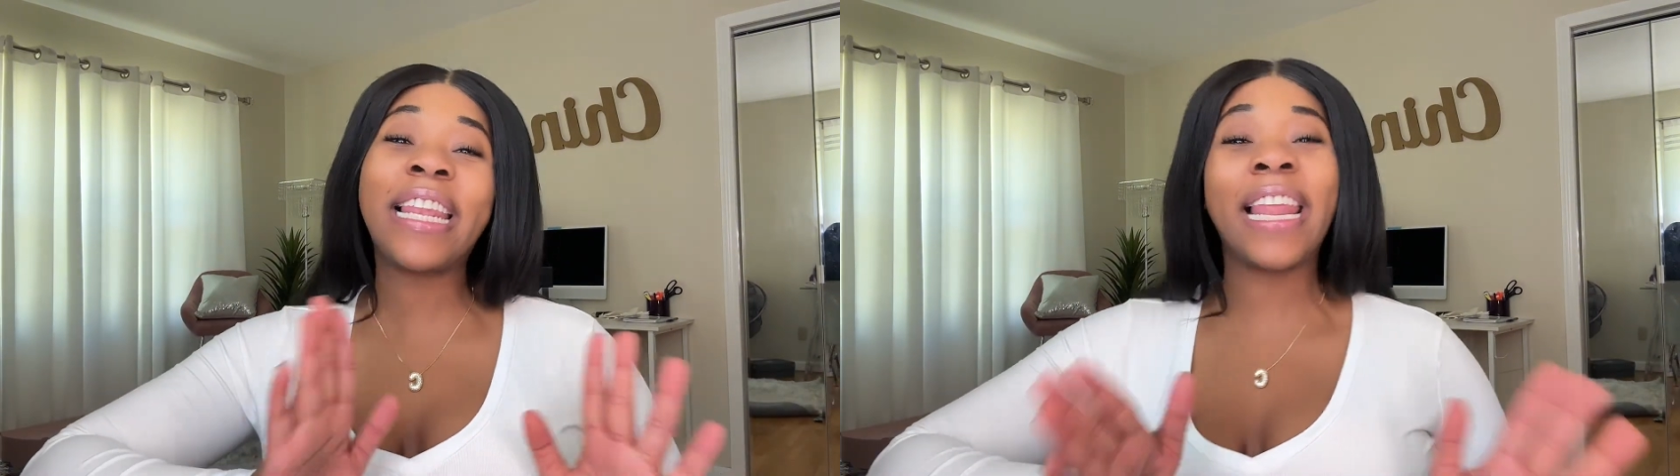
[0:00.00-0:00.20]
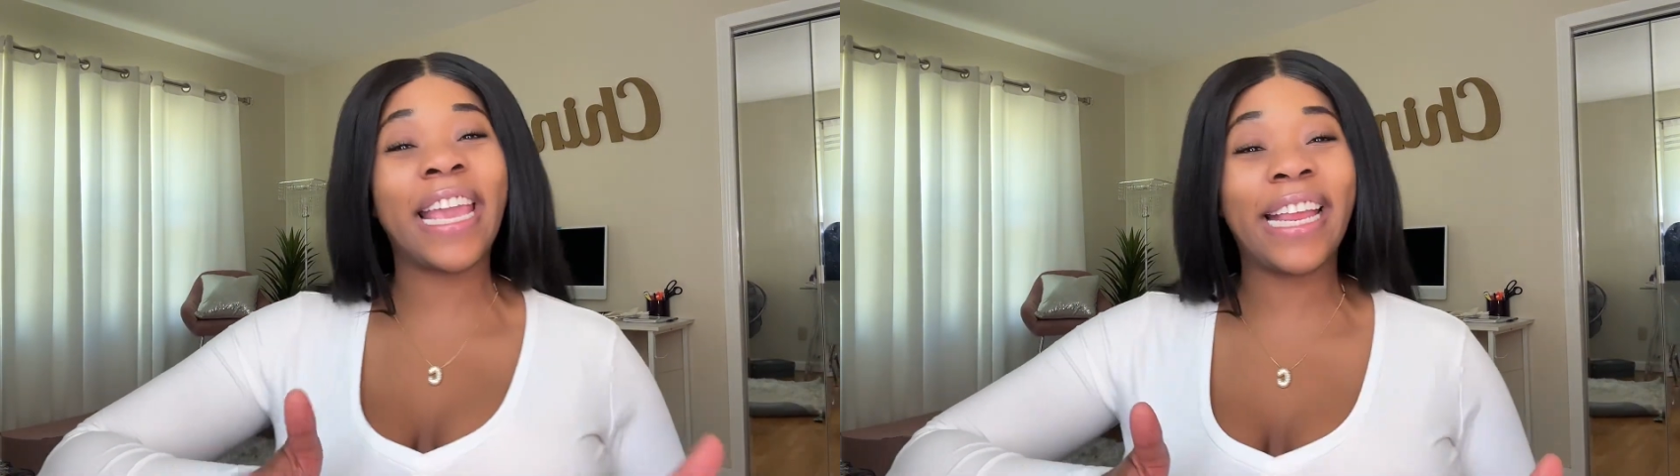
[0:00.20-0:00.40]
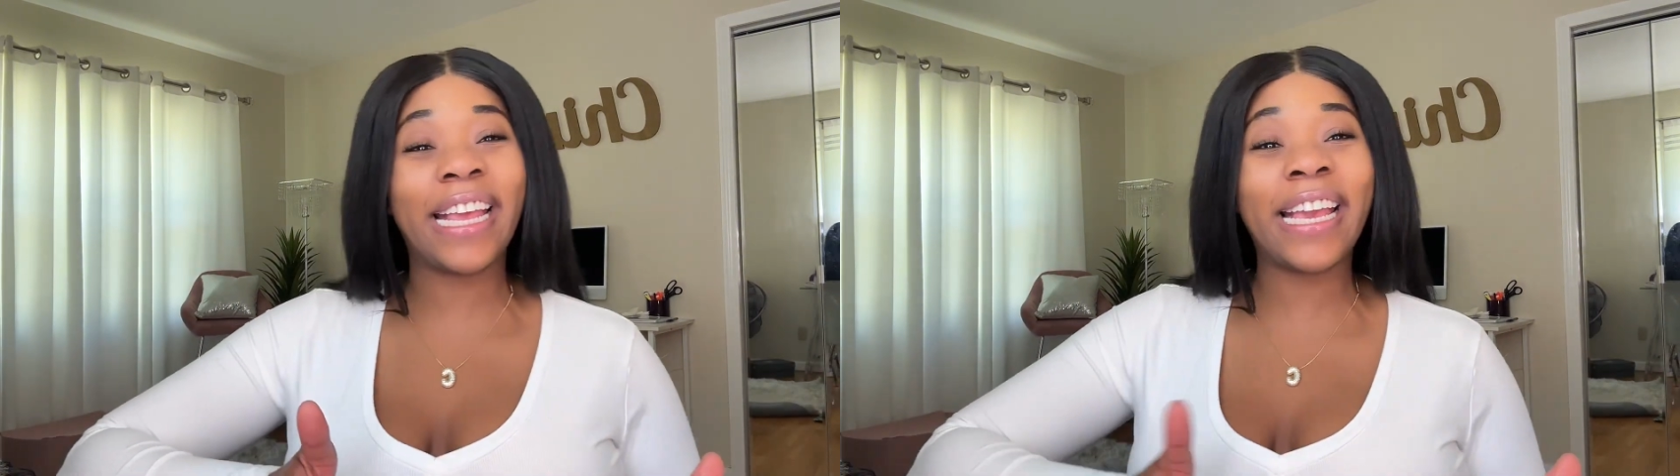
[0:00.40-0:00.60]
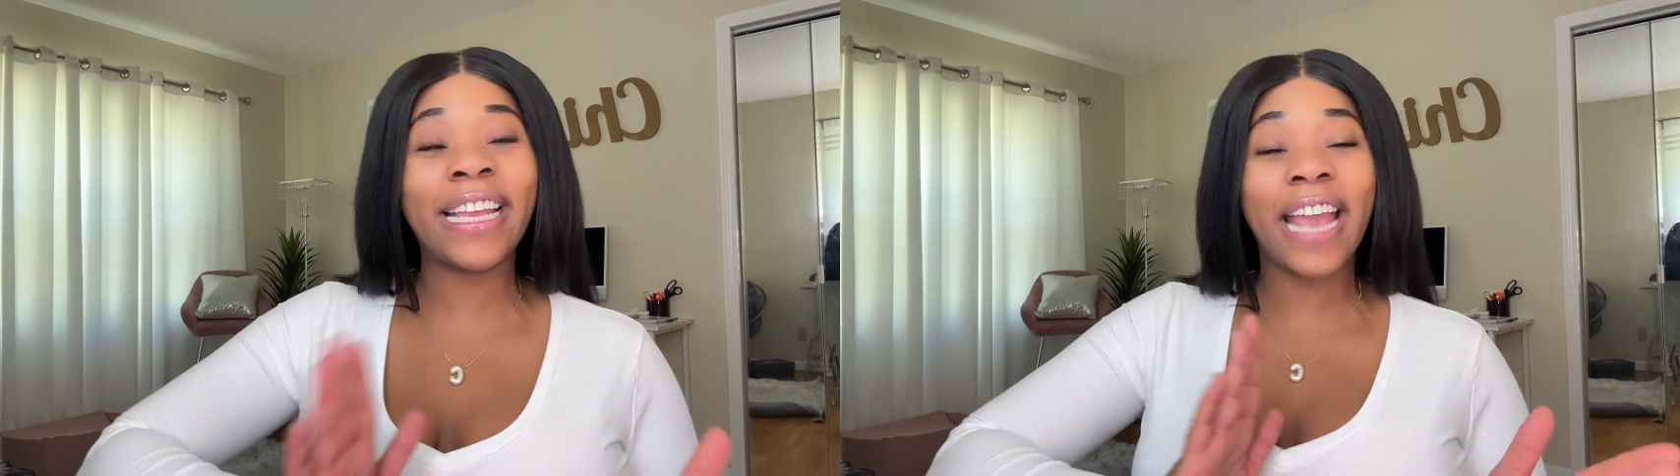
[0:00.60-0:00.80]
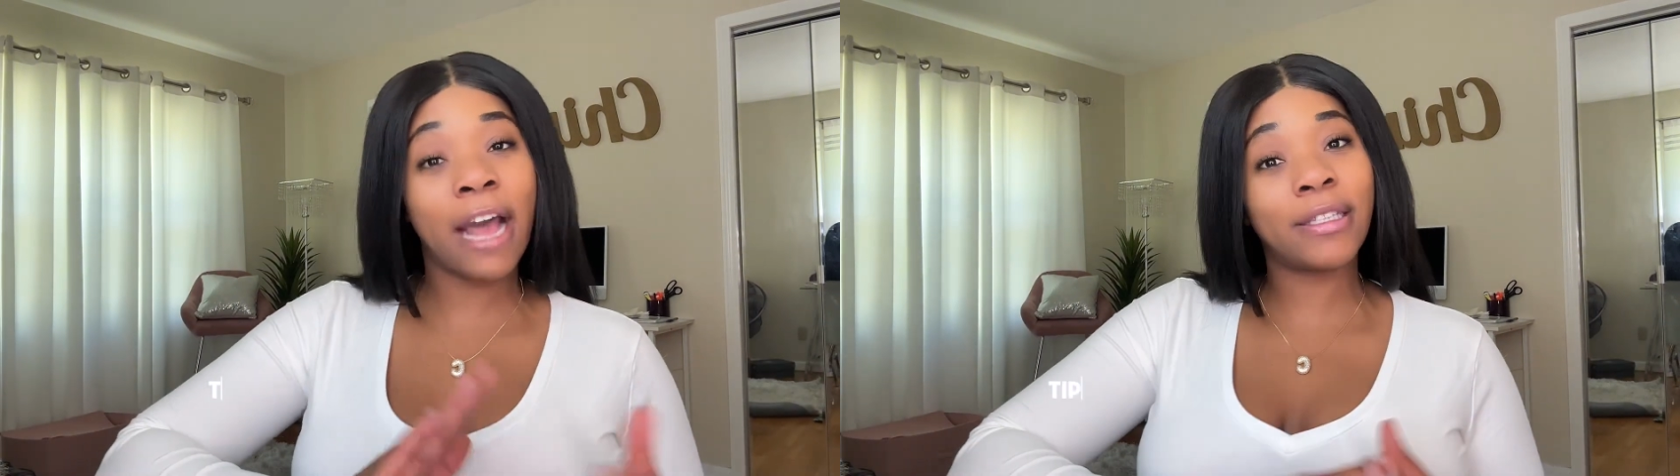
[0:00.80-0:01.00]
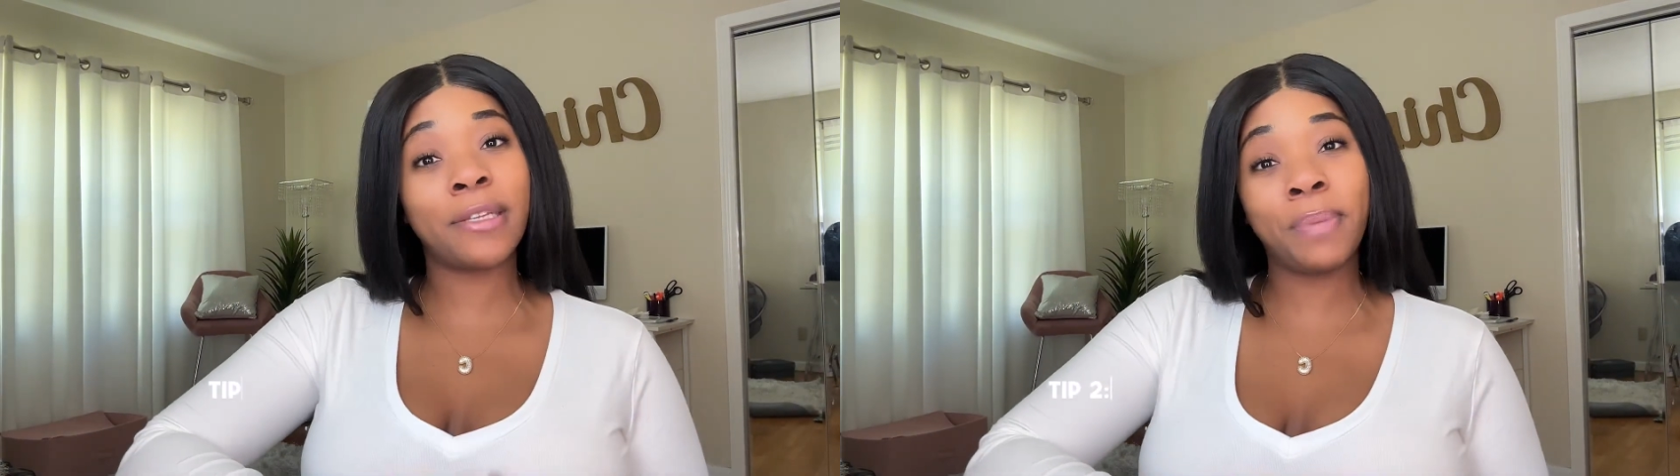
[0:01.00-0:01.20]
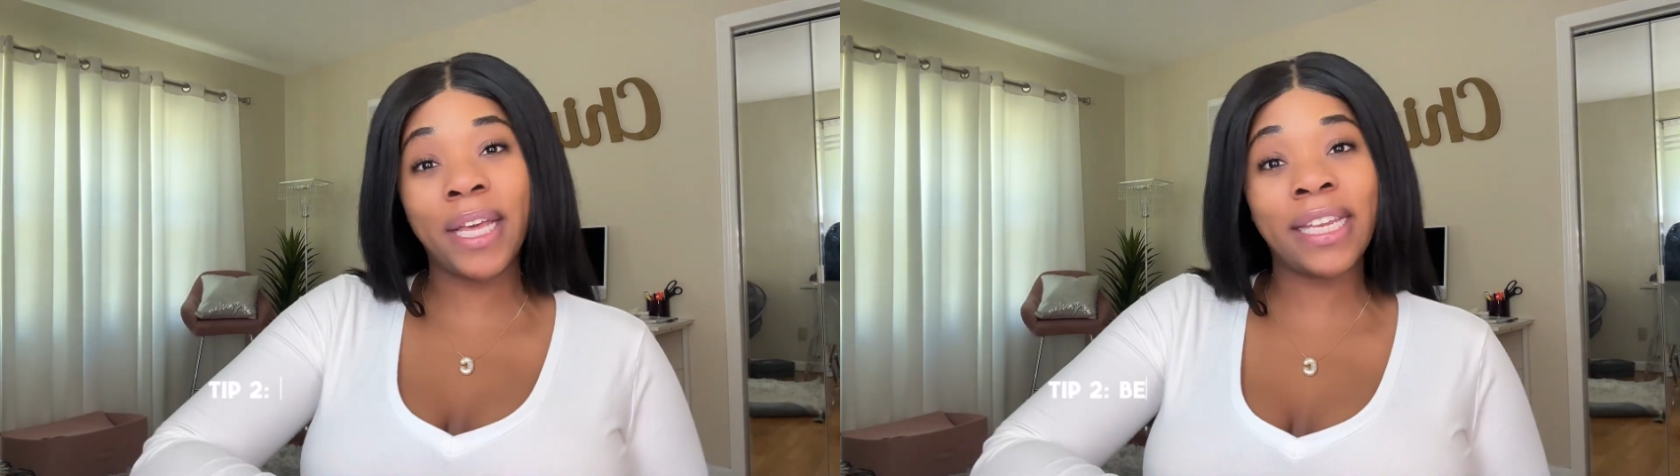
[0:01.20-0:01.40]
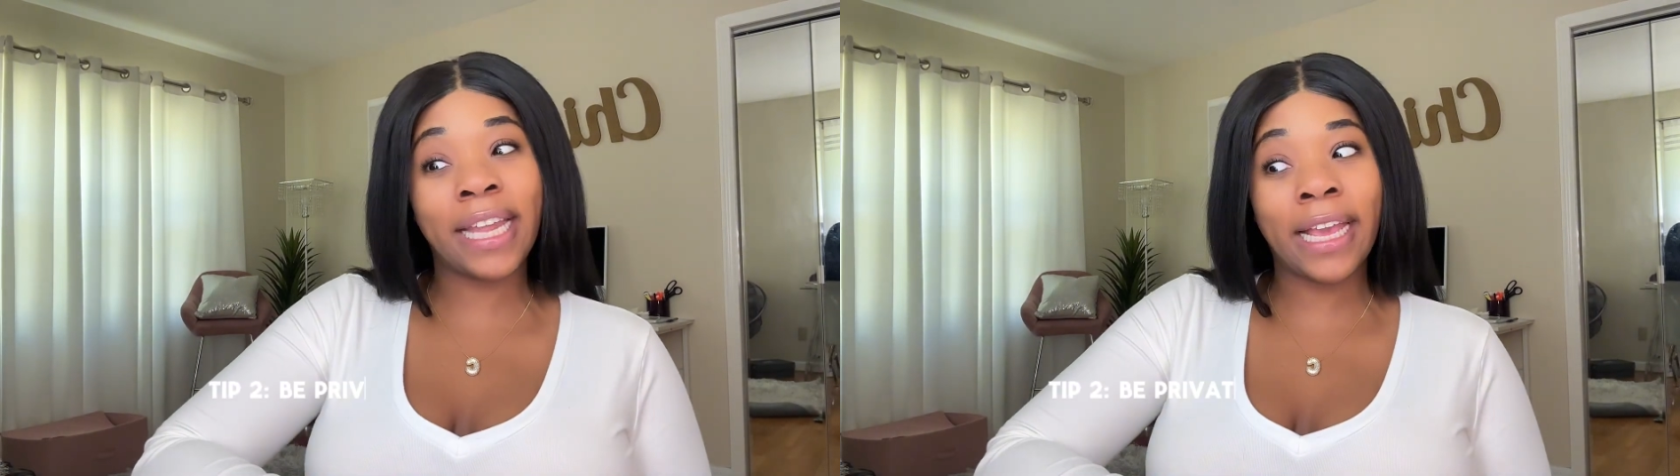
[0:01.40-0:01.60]
lady and how to
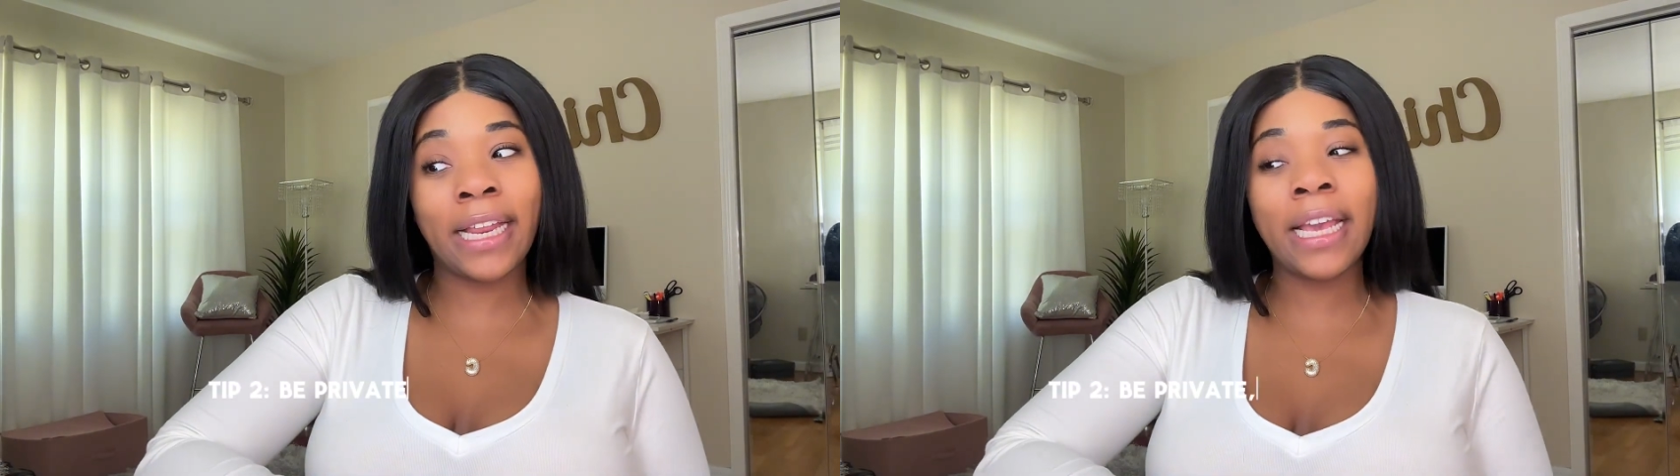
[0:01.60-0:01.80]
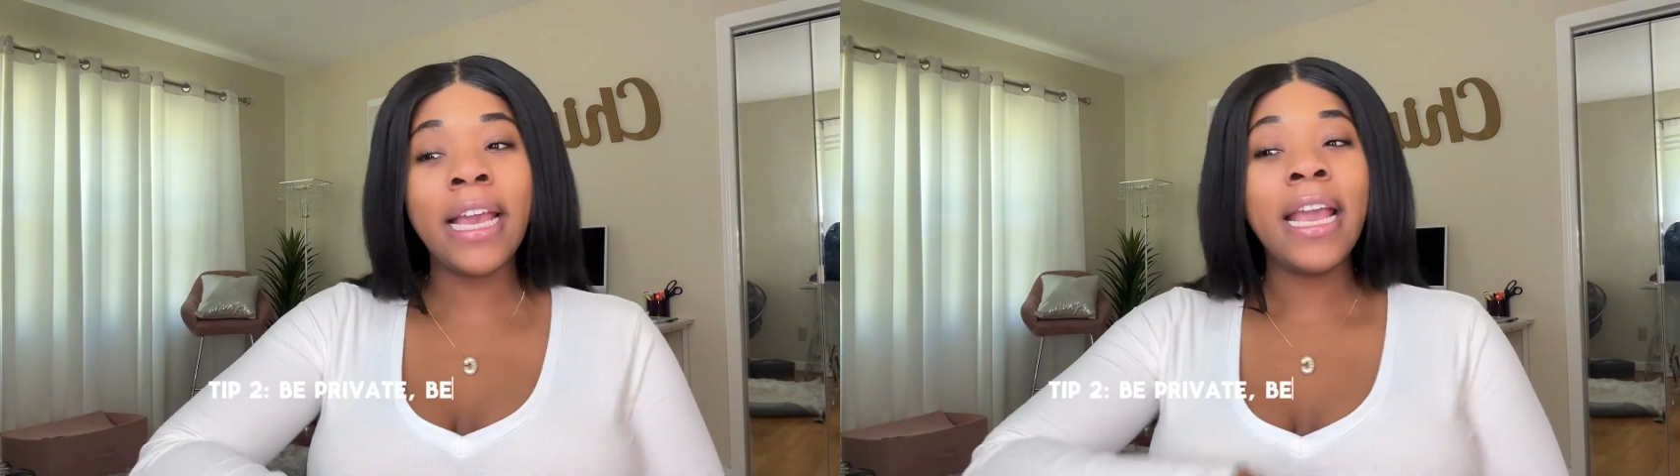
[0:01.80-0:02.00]
be a lady